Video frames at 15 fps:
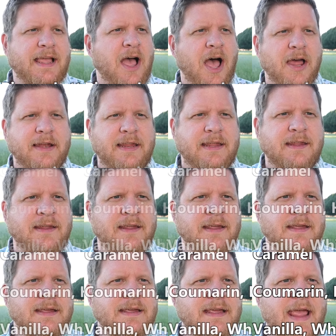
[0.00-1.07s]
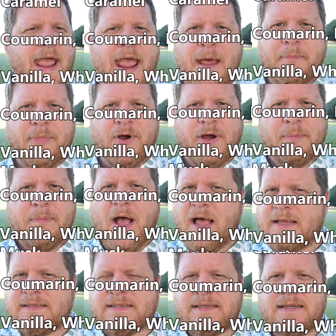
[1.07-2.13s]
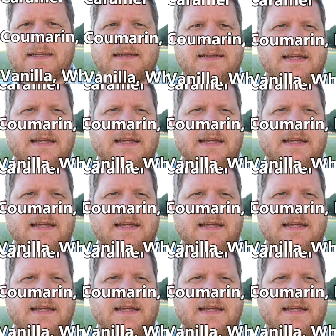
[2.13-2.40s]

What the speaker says: honey, amber, musk.